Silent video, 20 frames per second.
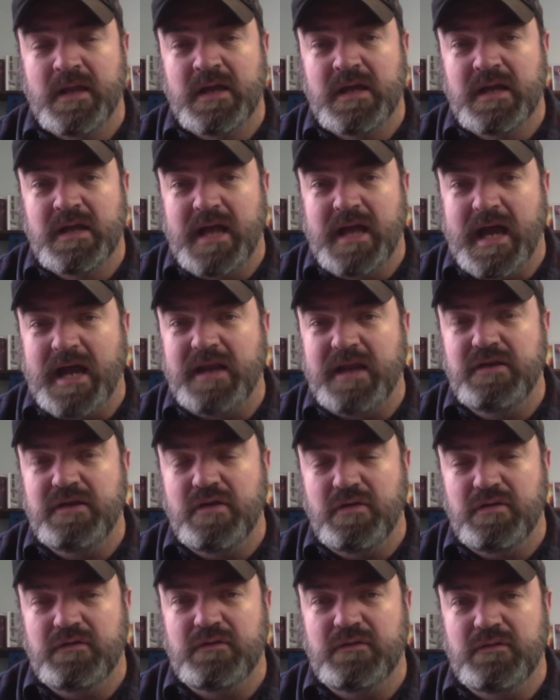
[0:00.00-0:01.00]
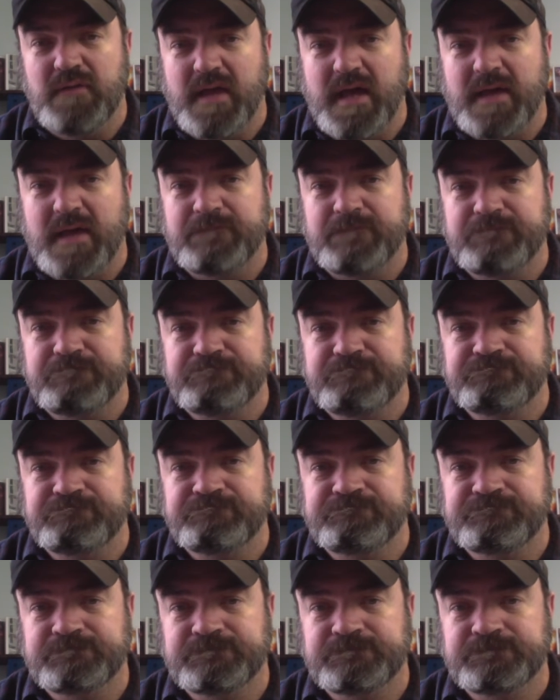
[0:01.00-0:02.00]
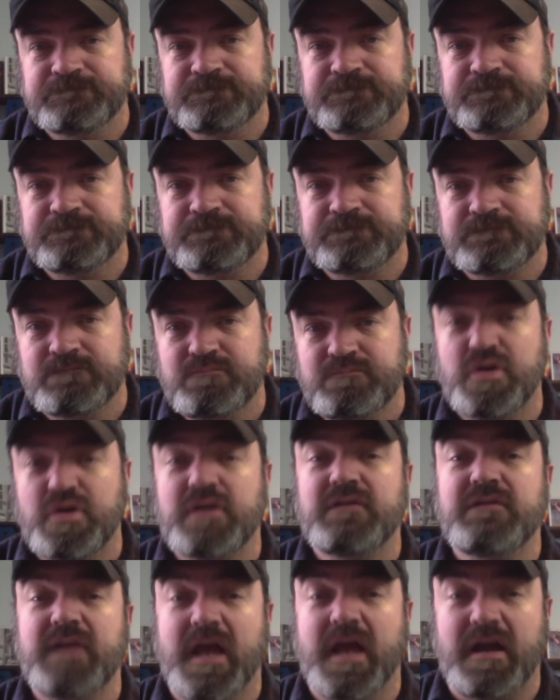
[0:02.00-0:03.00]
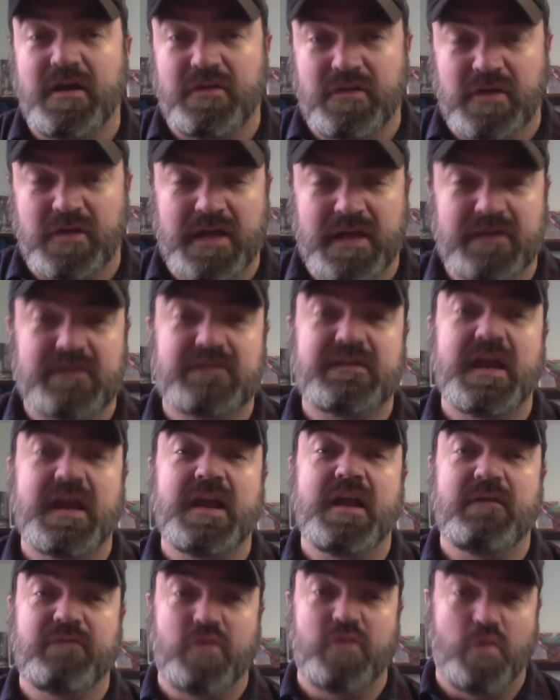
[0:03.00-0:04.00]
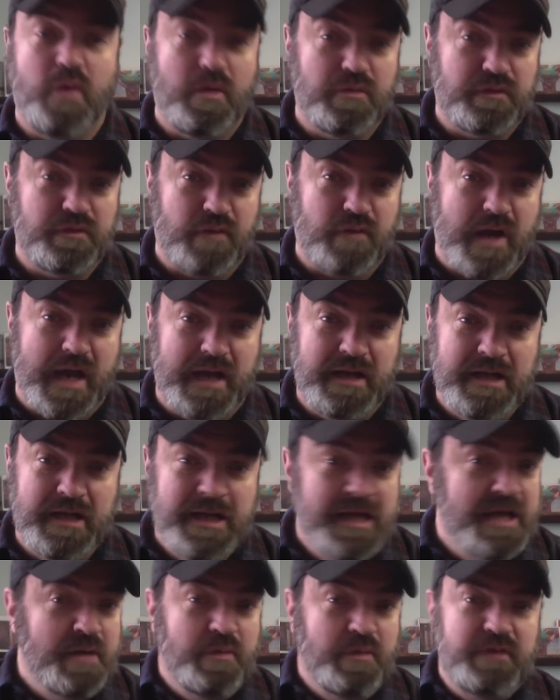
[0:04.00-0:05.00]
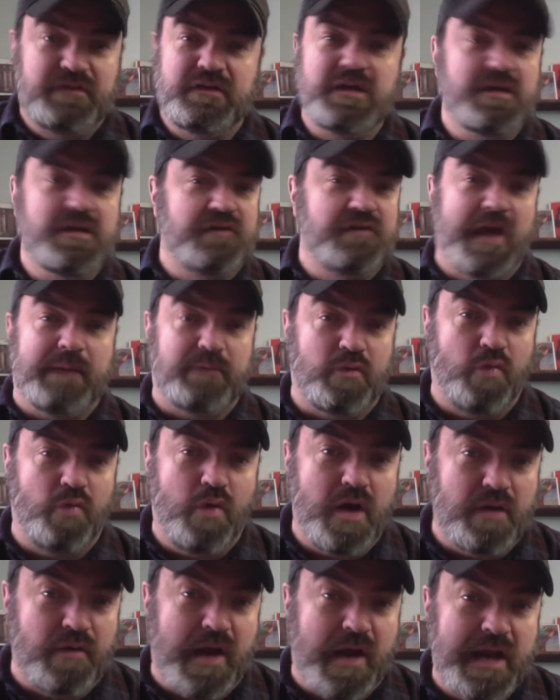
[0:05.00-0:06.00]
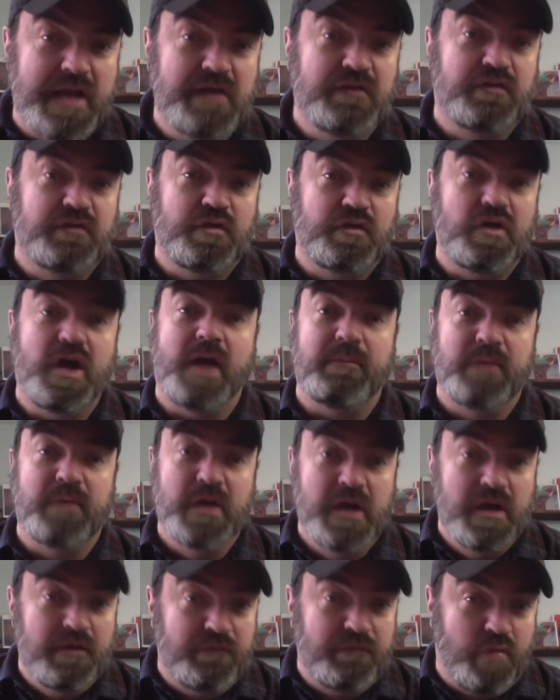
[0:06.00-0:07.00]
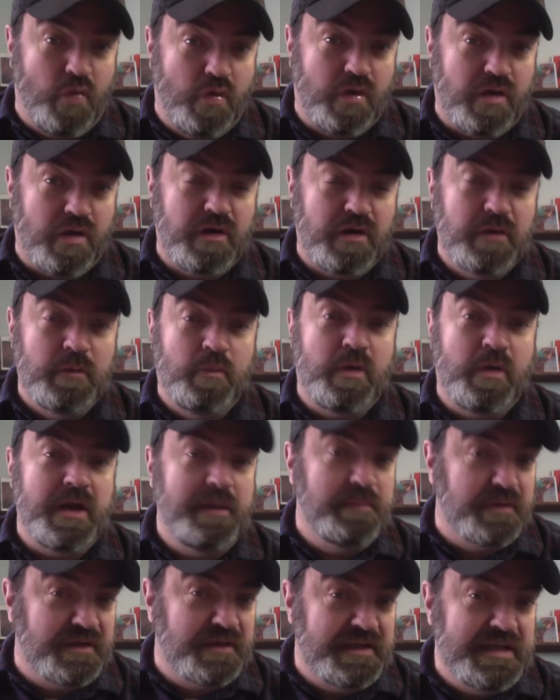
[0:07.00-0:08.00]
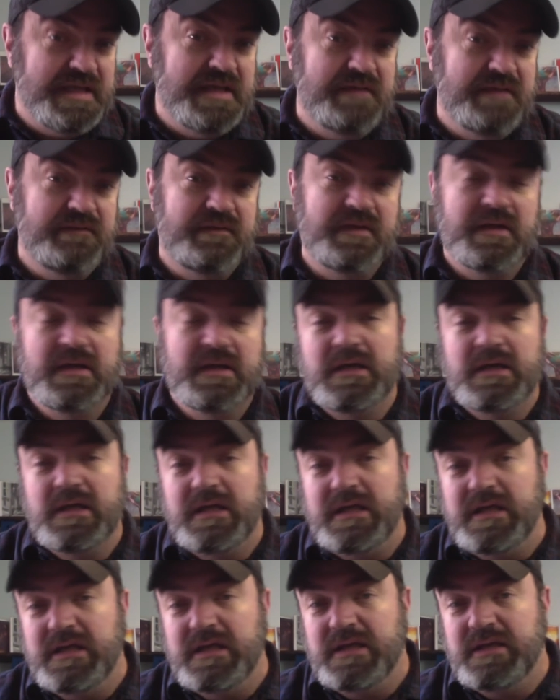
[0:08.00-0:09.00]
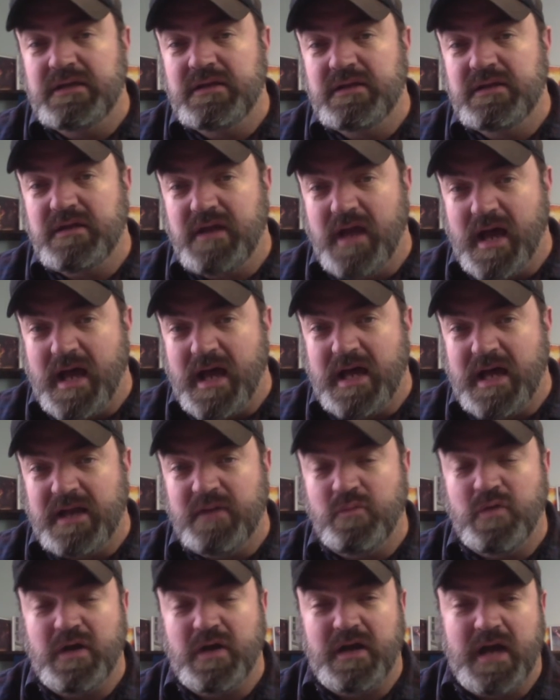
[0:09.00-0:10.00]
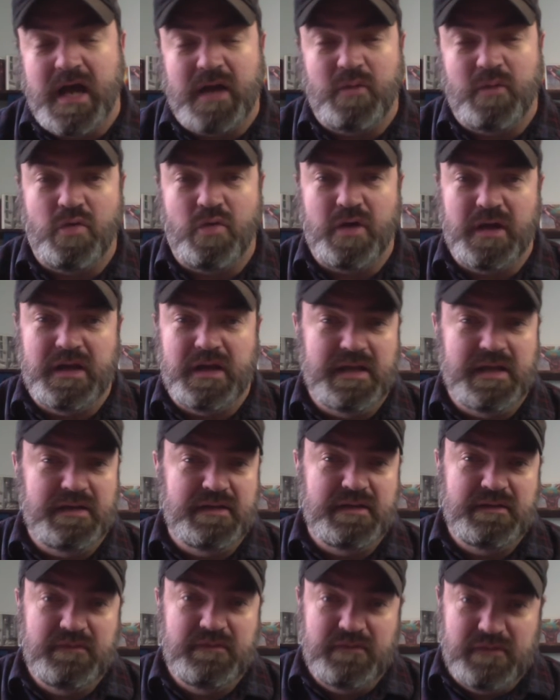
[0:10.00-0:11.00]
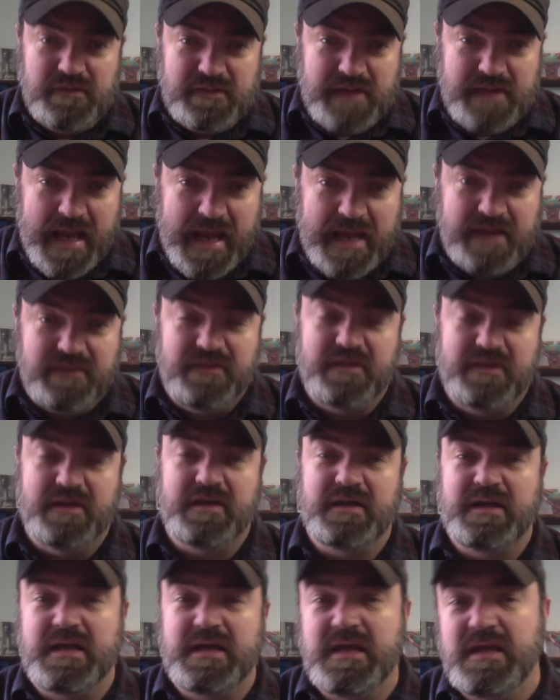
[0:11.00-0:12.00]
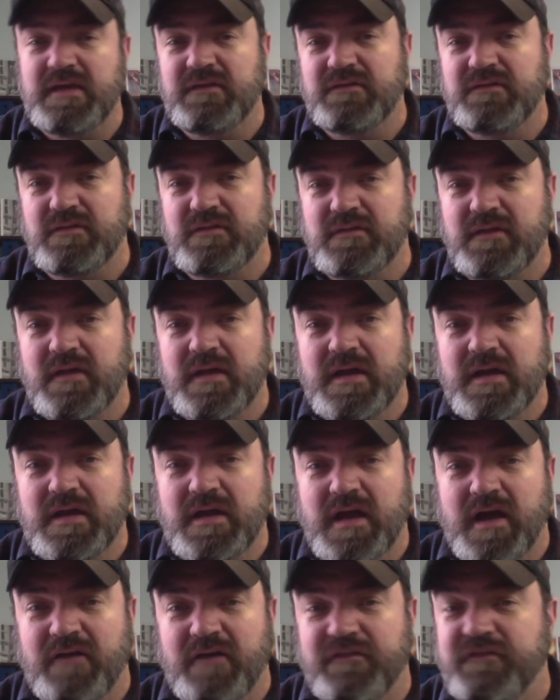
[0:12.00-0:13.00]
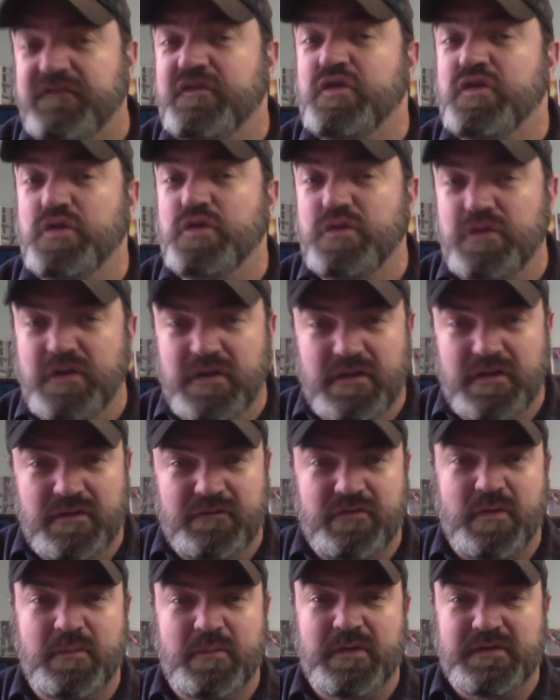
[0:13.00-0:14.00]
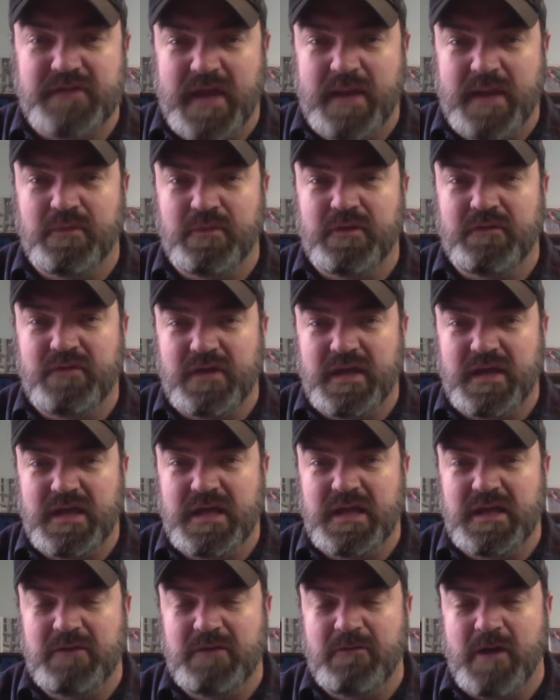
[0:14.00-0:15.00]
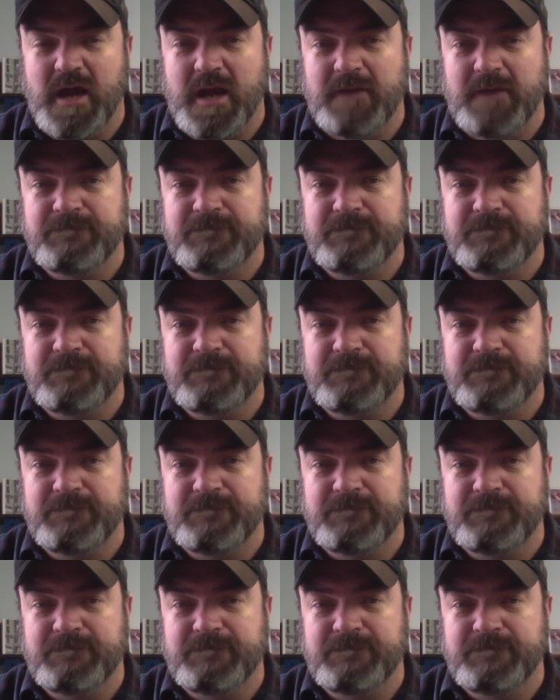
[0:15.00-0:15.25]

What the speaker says: How did he know to do that? Put his neck on the line, to stand up for what was right. We see it in chapter 1, right? He stood up for what he believed in God and what God wanted. He didn't take the king's food from the table of the king, right?